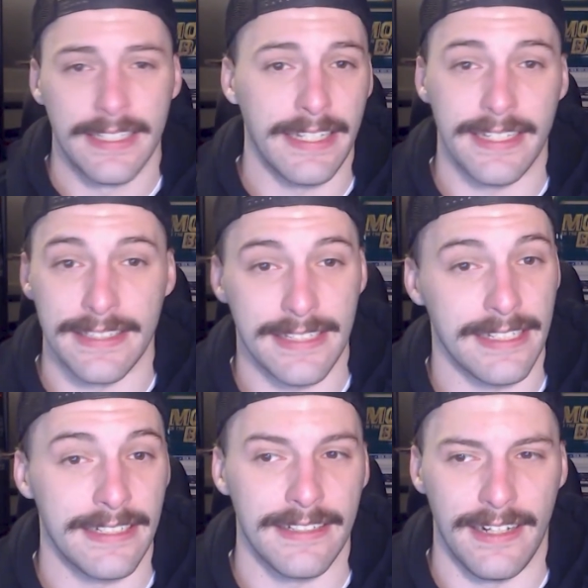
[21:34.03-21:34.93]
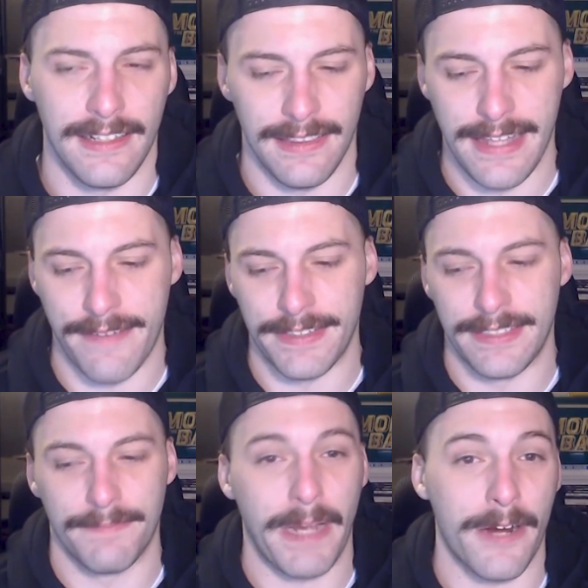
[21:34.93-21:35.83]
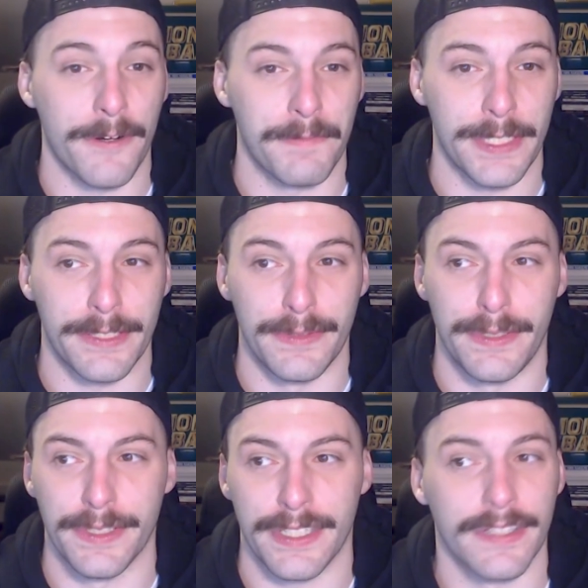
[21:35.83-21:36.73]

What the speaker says: They conceded 11 power play goals